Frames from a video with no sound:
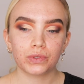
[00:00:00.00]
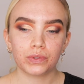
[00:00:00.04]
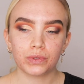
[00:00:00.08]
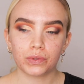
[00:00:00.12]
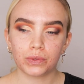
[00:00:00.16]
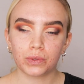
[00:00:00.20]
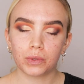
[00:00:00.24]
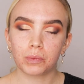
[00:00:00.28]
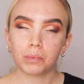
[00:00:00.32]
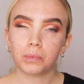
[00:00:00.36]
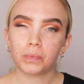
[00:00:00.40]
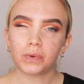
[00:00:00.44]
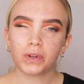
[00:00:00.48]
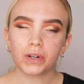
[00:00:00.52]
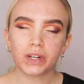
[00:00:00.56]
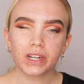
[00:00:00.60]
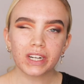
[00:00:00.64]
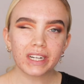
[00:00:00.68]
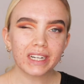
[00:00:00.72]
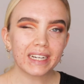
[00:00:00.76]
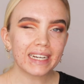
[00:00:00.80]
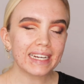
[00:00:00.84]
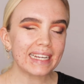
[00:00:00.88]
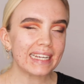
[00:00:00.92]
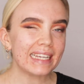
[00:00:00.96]
do
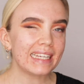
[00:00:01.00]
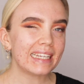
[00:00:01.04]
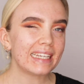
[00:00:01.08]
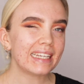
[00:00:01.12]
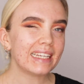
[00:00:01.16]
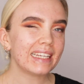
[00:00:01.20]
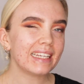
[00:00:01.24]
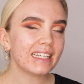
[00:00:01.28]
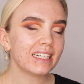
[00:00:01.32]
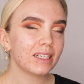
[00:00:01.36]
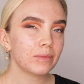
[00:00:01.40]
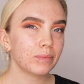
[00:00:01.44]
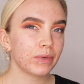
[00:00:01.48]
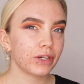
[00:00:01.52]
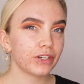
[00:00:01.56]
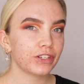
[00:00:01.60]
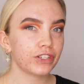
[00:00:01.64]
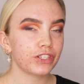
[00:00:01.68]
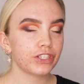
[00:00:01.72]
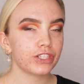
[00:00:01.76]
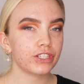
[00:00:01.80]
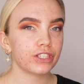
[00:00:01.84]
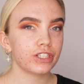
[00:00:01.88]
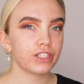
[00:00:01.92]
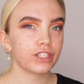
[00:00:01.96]
pretty
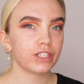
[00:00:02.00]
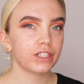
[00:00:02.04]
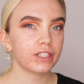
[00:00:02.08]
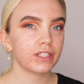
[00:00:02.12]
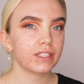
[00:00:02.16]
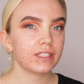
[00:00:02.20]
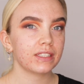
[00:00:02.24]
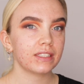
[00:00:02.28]
much